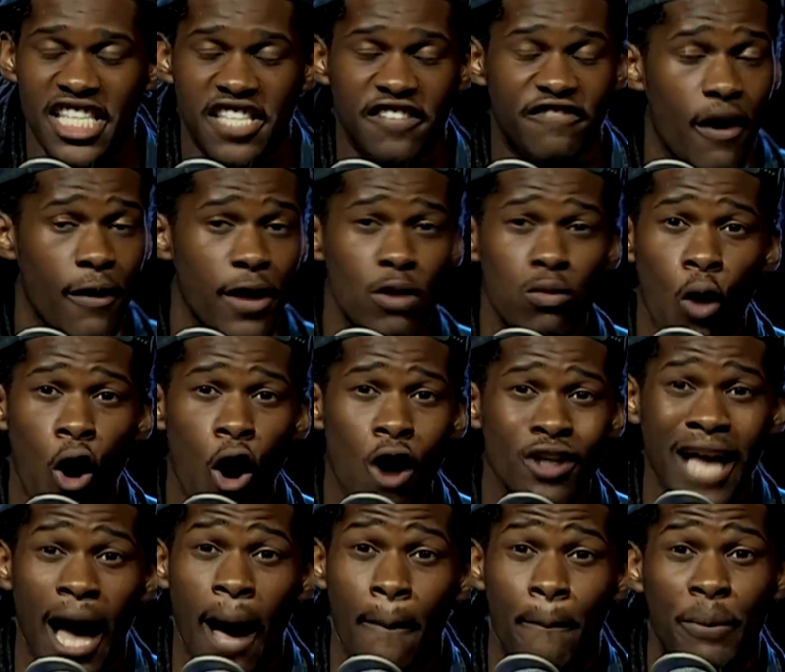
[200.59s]
The very walls
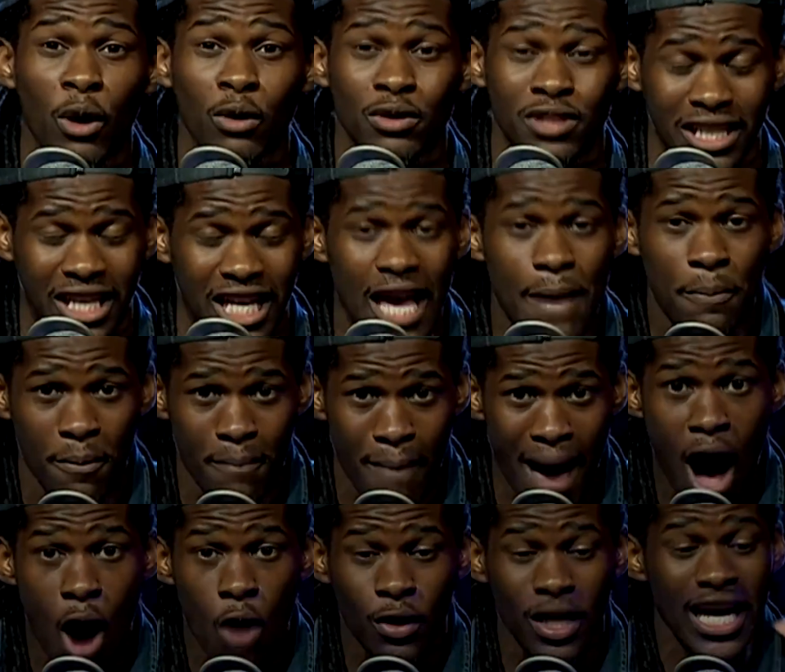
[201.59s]
I built to keep him
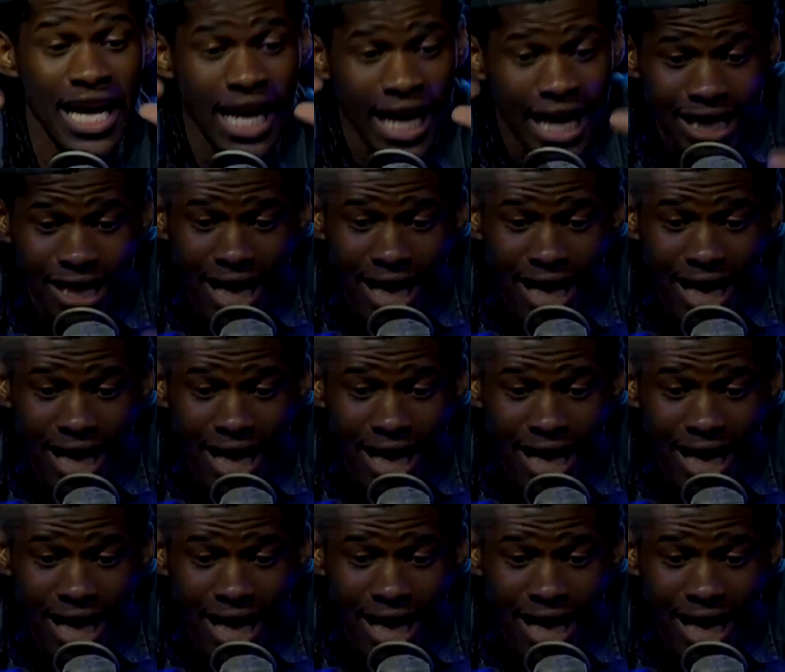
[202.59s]
out, he